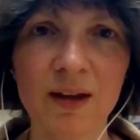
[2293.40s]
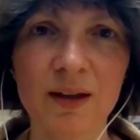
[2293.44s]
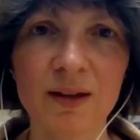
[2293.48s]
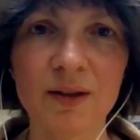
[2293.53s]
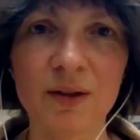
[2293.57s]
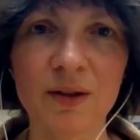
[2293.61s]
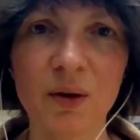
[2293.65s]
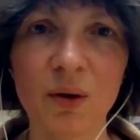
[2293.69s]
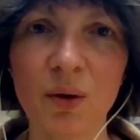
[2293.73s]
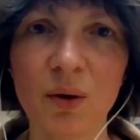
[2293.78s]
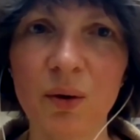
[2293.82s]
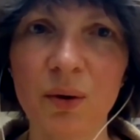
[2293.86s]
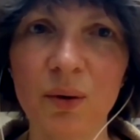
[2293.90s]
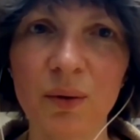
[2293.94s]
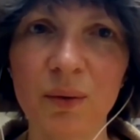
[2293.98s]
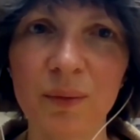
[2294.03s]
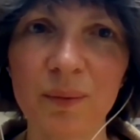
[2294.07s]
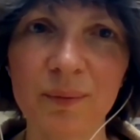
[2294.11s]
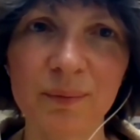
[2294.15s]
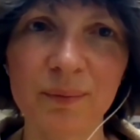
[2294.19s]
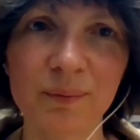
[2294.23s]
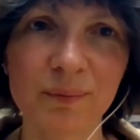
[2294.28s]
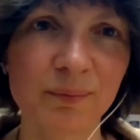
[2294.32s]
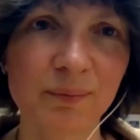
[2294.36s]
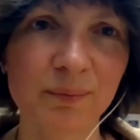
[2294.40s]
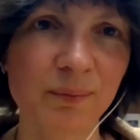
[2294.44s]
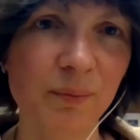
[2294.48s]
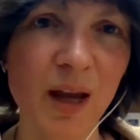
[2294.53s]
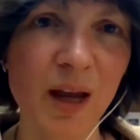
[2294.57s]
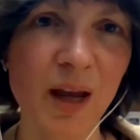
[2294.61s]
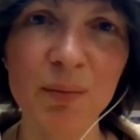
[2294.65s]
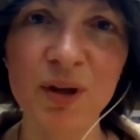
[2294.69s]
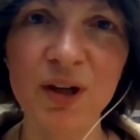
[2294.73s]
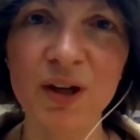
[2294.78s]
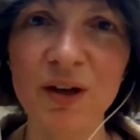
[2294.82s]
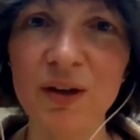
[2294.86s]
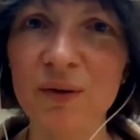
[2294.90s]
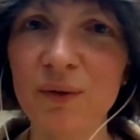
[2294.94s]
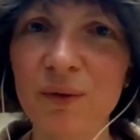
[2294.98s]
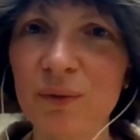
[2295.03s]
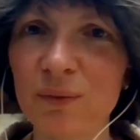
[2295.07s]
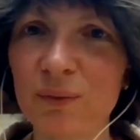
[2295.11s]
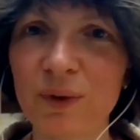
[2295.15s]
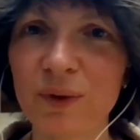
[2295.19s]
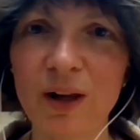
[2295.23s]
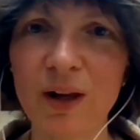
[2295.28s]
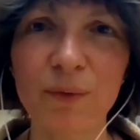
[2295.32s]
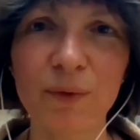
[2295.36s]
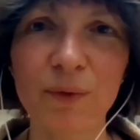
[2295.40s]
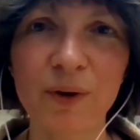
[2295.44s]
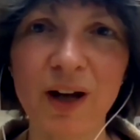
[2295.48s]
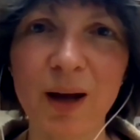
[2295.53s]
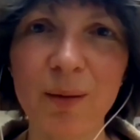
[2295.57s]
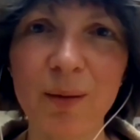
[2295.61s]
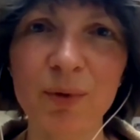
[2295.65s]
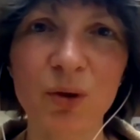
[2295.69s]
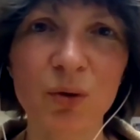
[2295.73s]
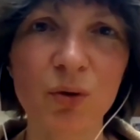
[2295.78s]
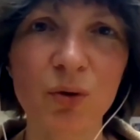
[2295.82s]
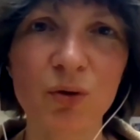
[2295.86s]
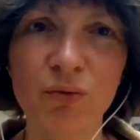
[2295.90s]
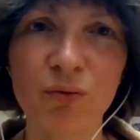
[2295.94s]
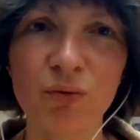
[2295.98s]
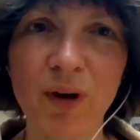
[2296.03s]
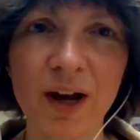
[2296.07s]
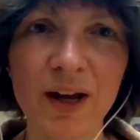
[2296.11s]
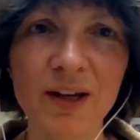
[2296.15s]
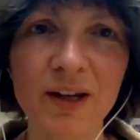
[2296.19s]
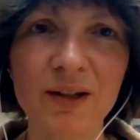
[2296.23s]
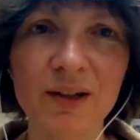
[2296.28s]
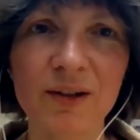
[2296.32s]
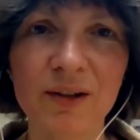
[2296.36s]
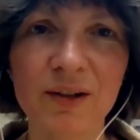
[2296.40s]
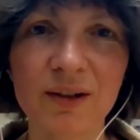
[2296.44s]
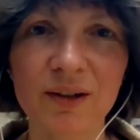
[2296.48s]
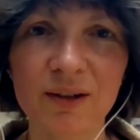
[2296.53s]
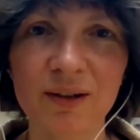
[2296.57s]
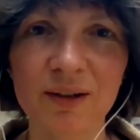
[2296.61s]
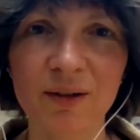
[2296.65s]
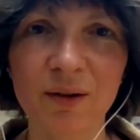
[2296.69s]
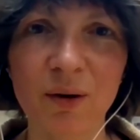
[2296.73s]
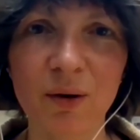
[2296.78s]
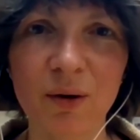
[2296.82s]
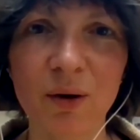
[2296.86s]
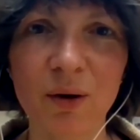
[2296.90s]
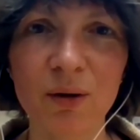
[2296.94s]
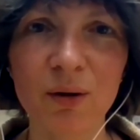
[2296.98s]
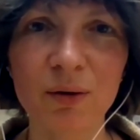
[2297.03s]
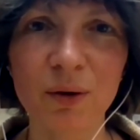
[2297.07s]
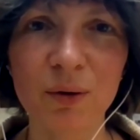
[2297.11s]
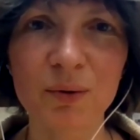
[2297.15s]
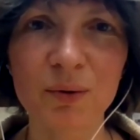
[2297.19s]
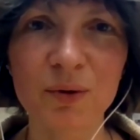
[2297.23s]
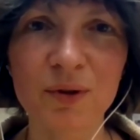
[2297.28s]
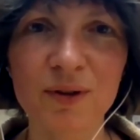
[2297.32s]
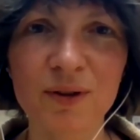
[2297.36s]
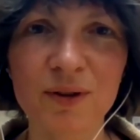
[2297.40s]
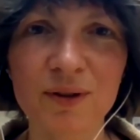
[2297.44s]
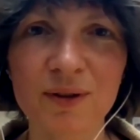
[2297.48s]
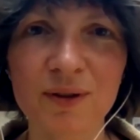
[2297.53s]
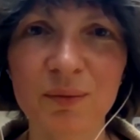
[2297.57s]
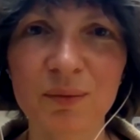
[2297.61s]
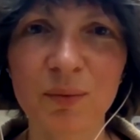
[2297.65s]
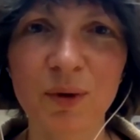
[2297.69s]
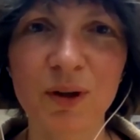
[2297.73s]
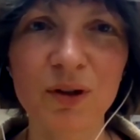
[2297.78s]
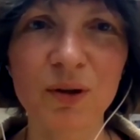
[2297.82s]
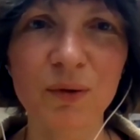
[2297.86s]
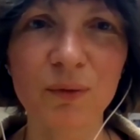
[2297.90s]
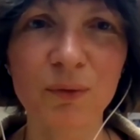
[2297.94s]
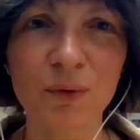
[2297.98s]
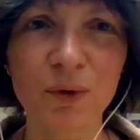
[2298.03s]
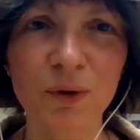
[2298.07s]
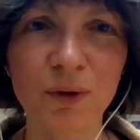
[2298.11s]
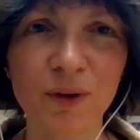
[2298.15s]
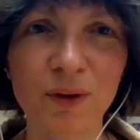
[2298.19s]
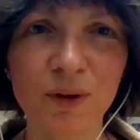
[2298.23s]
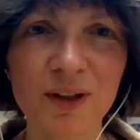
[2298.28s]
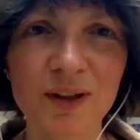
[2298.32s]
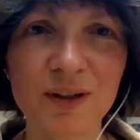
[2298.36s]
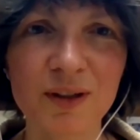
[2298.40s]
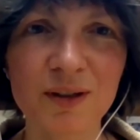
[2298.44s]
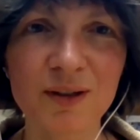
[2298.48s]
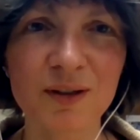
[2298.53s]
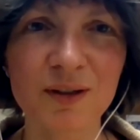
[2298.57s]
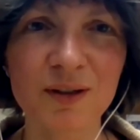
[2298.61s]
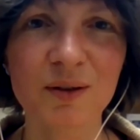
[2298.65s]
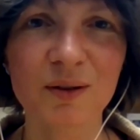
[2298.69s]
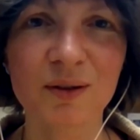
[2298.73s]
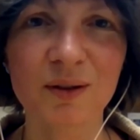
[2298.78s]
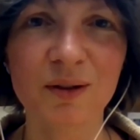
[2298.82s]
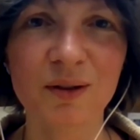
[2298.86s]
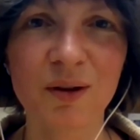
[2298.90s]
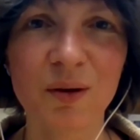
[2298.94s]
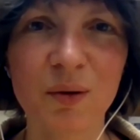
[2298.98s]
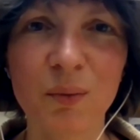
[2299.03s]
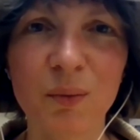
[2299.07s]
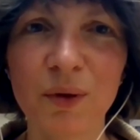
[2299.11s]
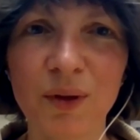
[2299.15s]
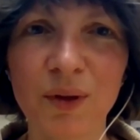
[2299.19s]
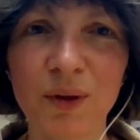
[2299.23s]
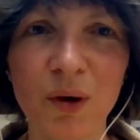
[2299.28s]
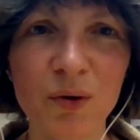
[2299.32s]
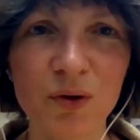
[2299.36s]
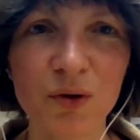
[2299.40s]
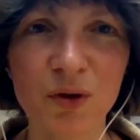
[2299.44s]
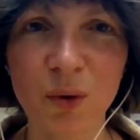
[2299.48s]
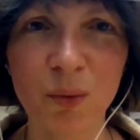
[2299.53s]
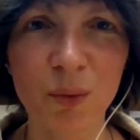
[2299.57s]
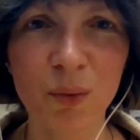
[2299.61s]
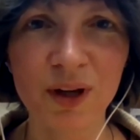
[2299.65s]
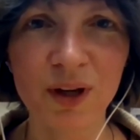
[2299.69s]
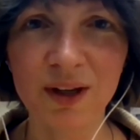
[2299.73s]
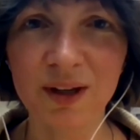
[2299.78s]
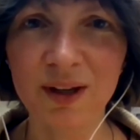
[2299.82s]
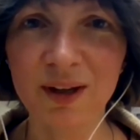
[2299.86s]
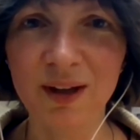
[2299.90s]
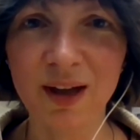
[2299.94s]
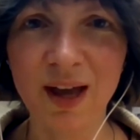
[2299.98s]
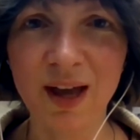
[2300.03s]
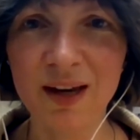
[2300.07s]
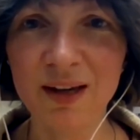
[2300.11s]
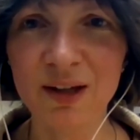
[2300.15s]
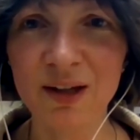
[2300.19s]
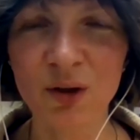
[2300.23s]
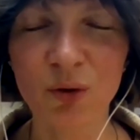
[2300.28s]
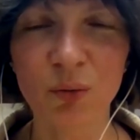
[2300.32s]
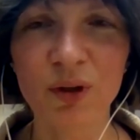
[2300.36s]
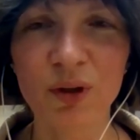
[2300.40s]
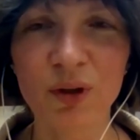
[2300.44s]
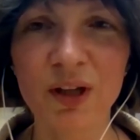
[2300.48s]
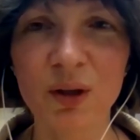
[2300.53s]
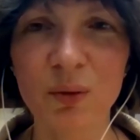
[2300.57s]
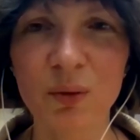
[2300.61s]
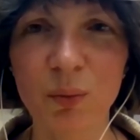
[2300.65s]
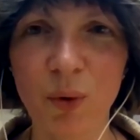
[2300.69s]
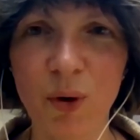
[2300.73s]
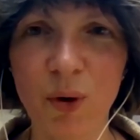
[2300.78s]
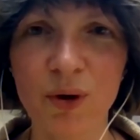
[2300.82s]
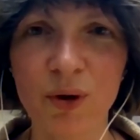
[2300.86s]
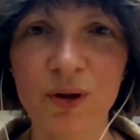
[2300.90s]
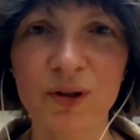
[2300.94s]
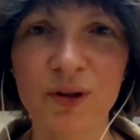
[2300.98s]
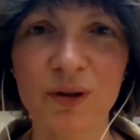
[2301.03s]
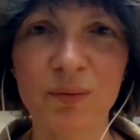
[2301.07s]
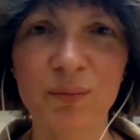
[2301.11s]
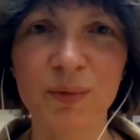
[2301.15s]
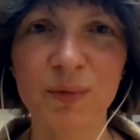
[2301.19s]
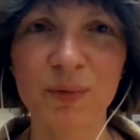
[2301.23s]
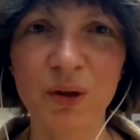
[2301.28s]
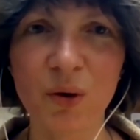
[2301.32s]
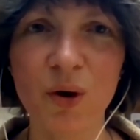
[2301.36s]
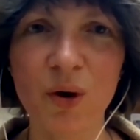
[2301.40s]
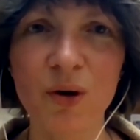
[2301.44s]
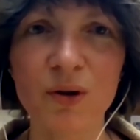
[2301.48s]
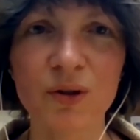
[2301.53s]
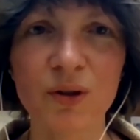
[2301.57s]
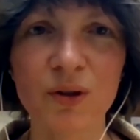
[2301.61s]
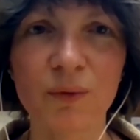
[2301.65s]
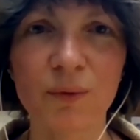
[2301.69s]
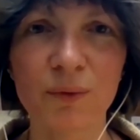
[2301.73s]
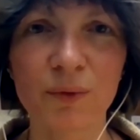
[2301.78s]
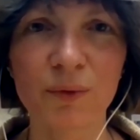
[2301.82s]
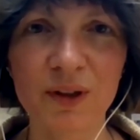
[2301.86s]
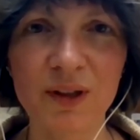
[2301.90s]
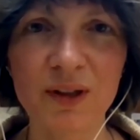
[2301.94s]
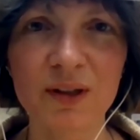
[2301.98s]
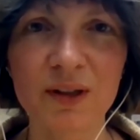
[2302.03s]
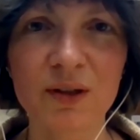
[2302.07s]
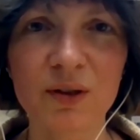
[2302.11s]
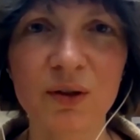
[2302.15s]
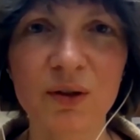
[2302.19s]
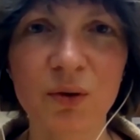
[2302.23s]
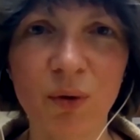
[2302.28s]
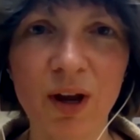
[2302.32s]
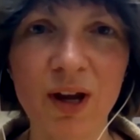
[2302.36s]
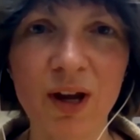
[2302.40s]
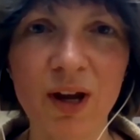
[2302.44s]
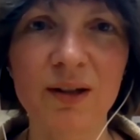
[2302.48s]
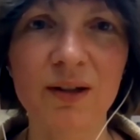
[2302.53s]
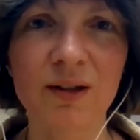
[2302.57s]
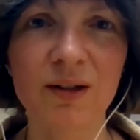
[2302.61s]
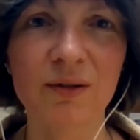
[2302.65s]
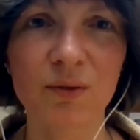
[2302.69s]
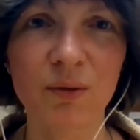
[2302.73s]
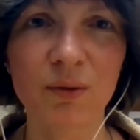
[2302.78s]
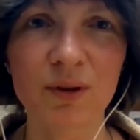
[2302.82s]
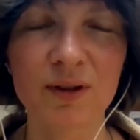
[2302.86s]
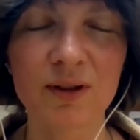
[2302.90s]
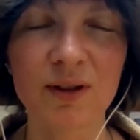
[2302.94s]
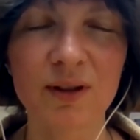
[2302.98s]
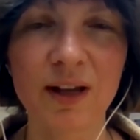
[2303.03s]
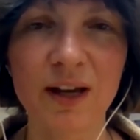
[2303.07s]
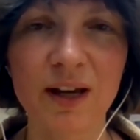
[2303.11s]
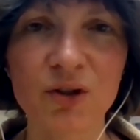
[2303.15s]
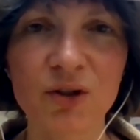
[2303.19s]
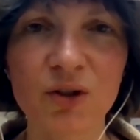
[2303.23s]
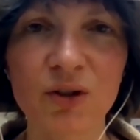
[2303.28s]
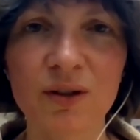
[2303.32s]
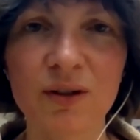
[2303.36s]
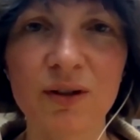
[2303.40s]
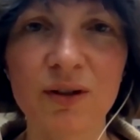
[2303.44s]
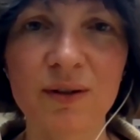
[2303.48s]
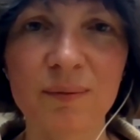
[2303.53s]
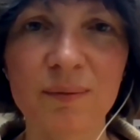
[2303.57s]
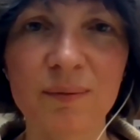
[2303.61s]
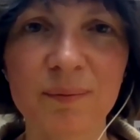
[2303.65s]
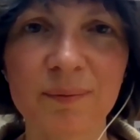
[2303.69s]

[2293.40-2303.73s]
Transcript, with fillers: So maybe Al-Farabi could write all those wonderful things without knowing any Greek word because of these great translations.